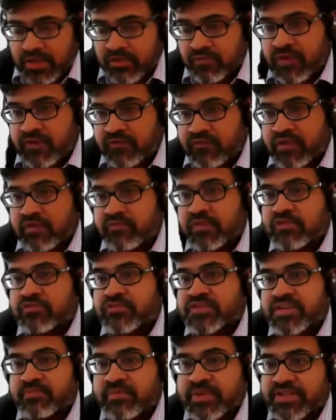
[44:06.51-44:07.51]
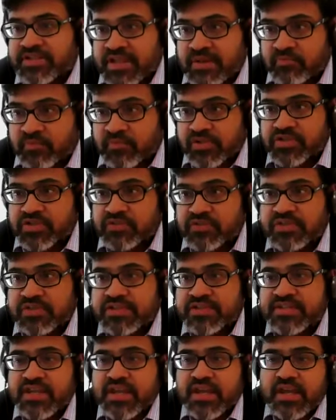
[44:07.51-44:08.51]
and we have given you some examples of
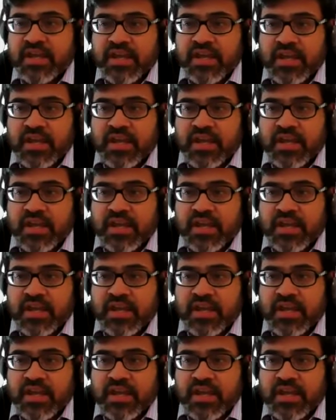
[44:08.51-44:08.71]
this